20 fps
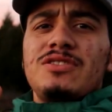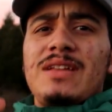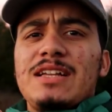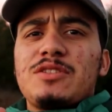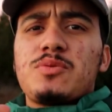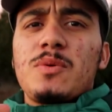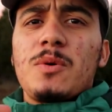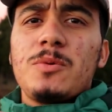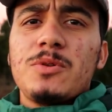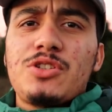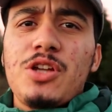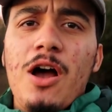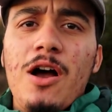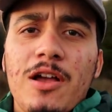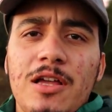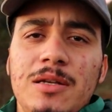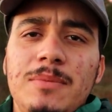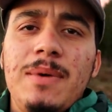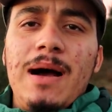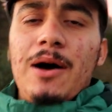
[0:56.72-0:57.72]
So that's what we're
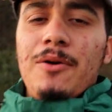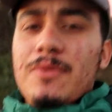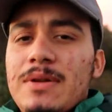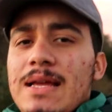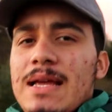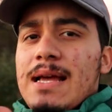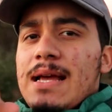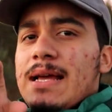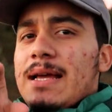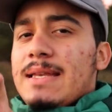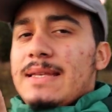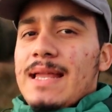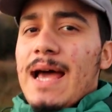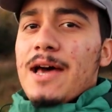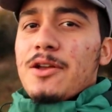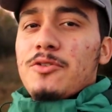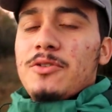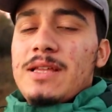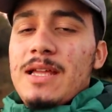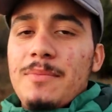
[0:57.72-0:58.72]
talking about.
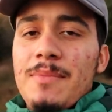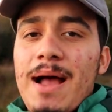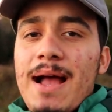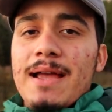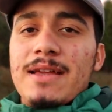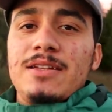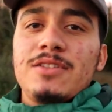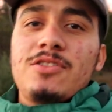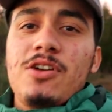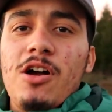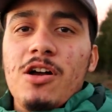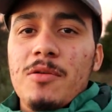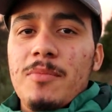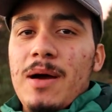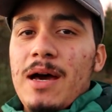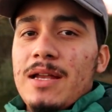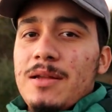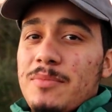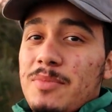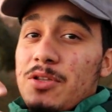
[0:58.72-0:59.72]
Not only am I gonna talk
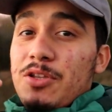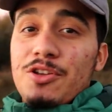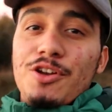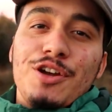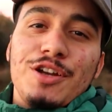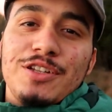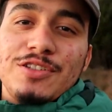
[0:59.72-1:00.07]
about it, but you're